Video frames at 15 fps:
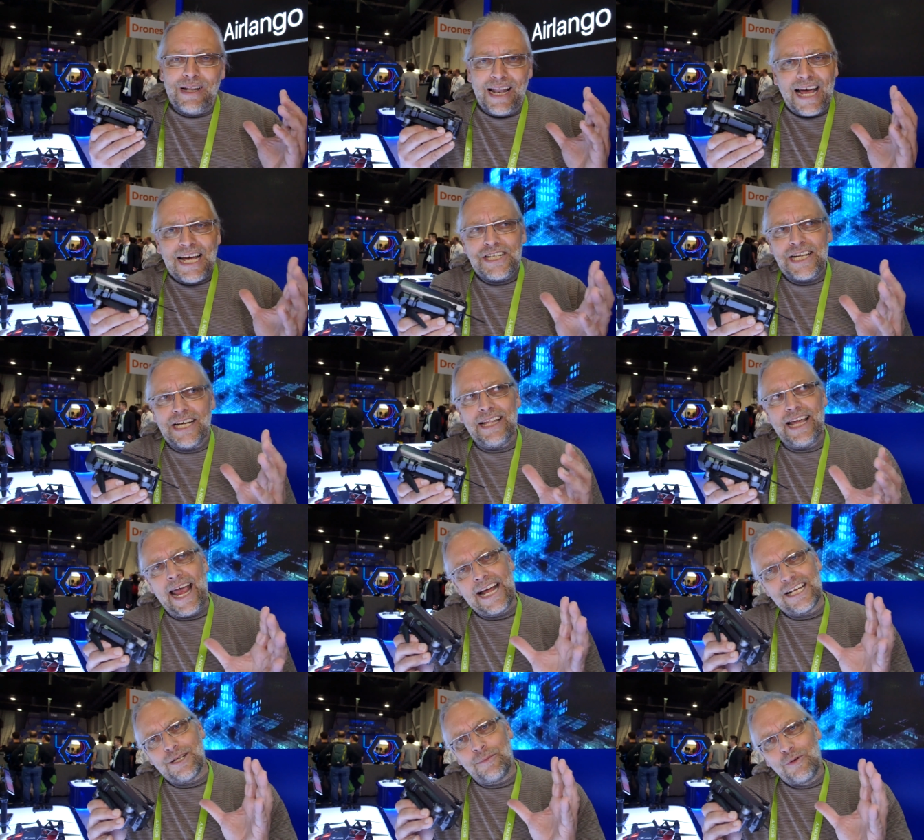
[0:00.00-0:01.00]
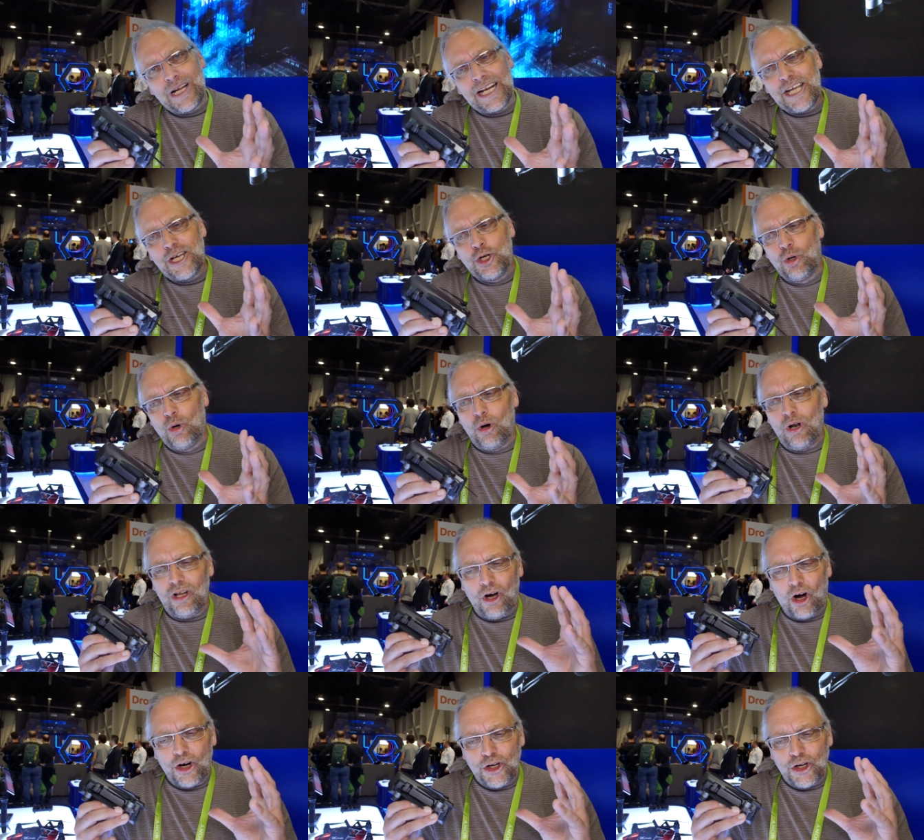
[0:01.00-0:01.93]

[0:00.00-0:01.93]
last year they had some really cool,